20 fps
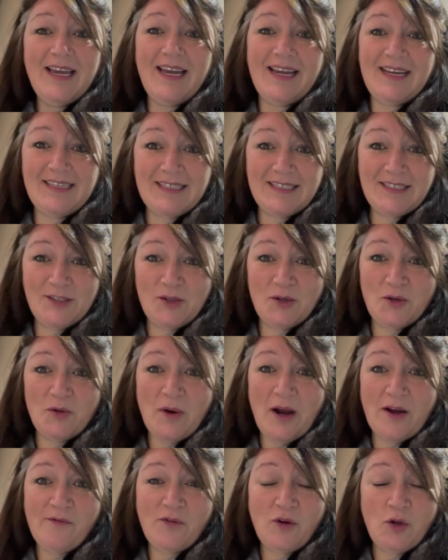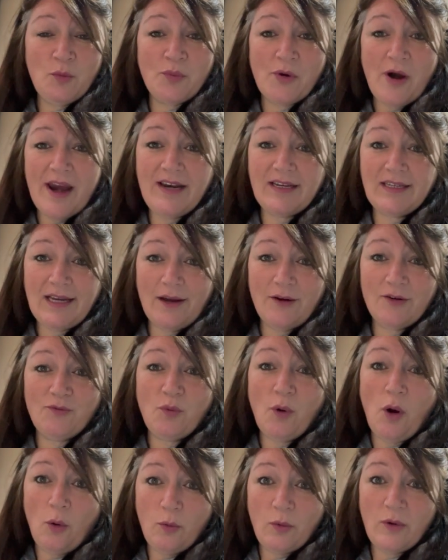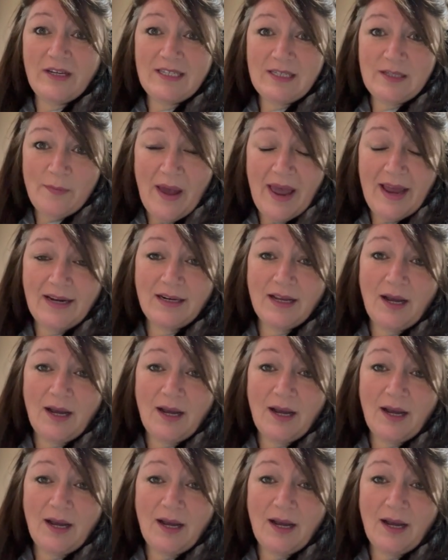is do a full breakdown of what we spent